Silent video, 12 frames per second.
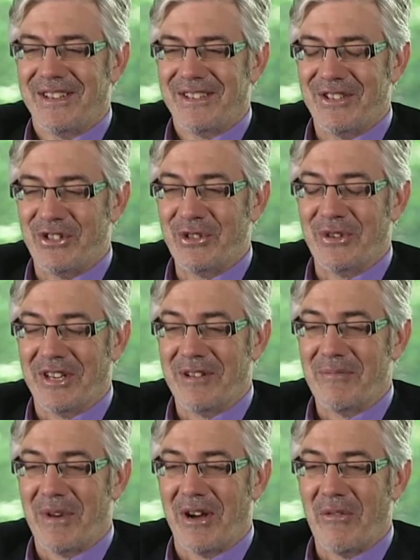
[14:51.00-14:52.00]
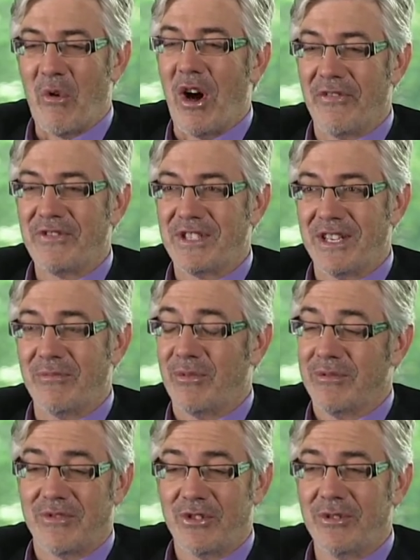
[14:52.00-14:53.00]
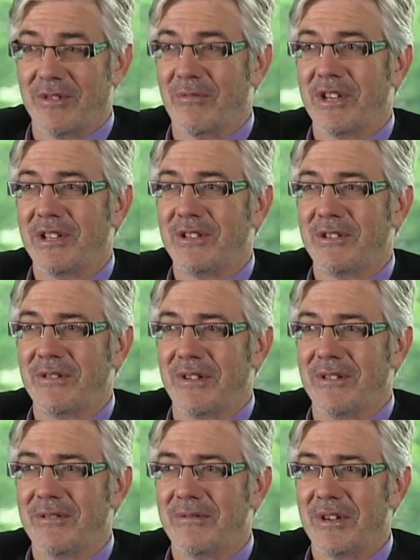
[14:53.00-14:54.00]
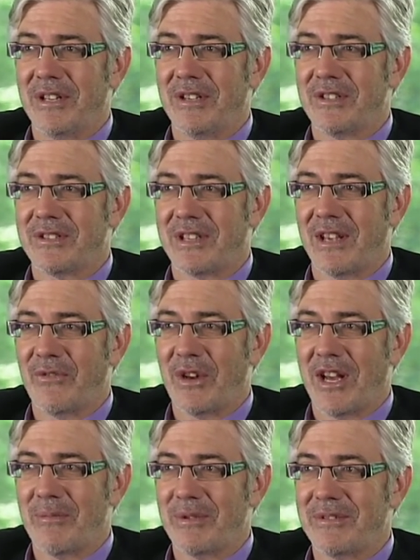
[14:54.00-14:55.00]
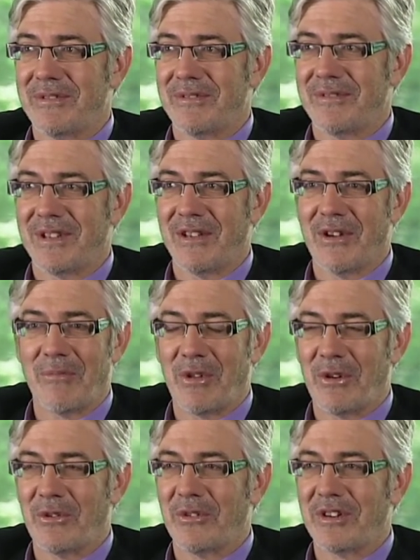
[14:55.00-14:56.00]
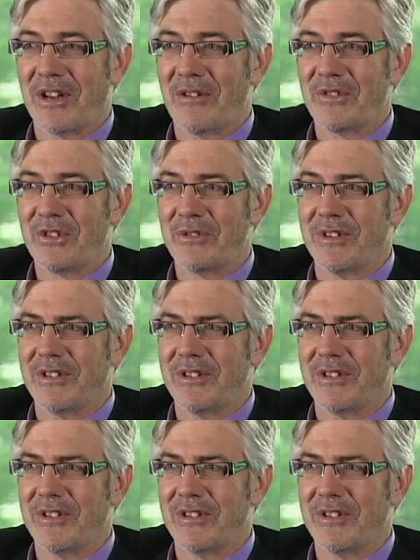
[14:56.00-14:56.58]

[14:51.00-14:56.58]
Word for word: to do it. And my wife said, well, do it. Why don't you do it? Why don't you just give it up and give up the law and go and do